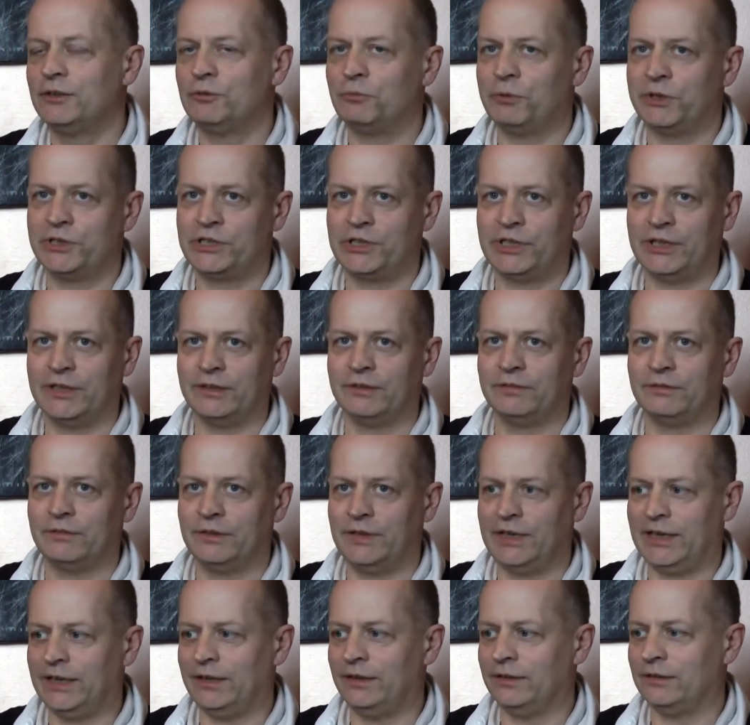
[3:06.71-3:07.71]
which
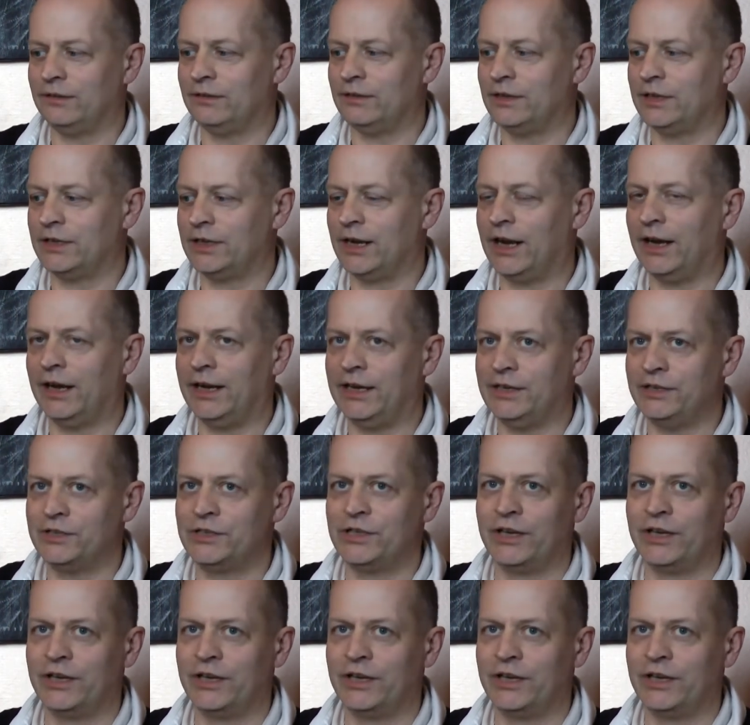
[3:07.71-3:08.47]
in